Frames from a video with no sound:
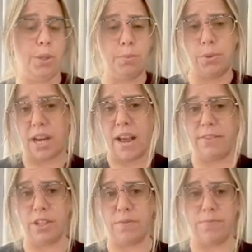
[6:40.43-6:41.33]
would
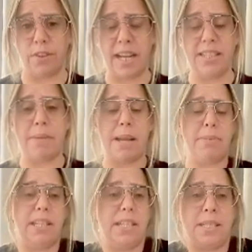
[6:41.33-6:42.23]
have your friend,
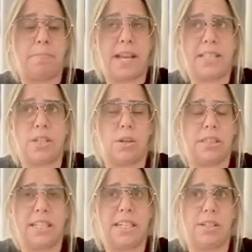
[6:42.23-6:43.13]
maybe this piece of
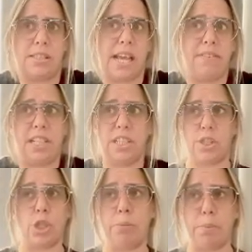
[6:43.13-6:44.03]
content that you're saving is
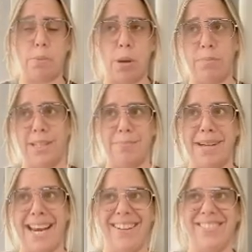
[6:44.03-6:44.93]
super popular
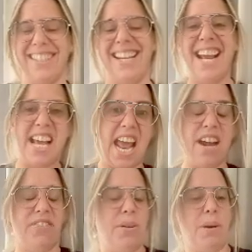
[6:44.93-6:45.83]
meme and
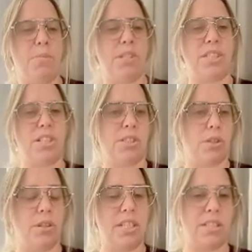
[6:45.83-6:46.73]
everyone wants to
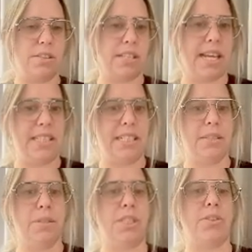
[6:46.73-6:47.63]
store it, so it's easy
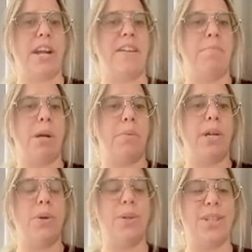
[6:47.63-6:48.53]
to retrieve. But
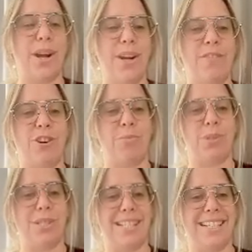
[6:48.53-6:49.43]
we all know from
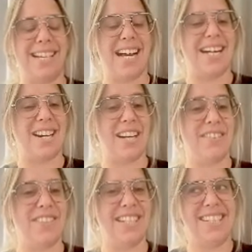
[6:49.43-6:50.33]
using kind
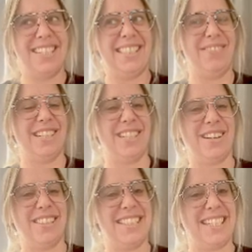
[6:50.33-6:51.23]
of similar
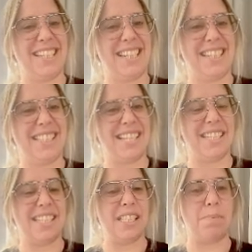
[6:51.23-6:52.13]
torrenting things
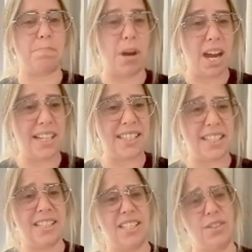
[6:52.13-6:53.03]
that despite
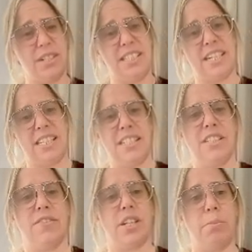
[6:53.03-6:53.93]
the good
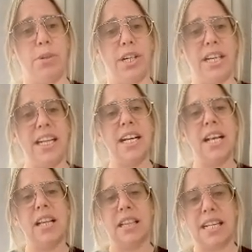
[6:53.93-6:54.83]
intentions of a community,
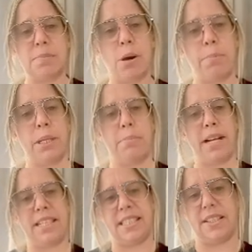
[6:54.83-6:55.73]
less popular
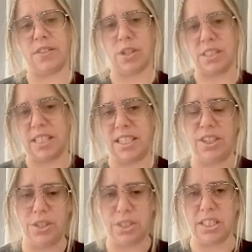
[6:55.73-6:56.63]
pieces of
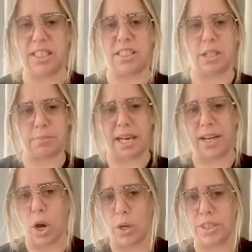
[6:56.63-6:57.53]
content usually stop getting
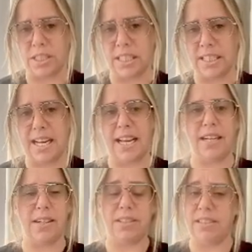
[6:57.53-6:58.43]
hosted
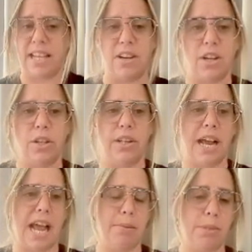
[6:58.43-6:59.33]
and they're no longer
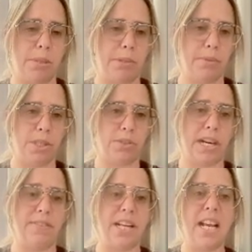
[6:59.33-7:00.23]
able to be
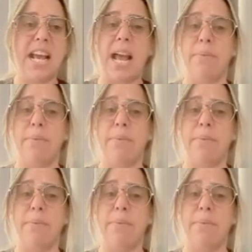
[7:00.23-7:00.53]
retrieved. And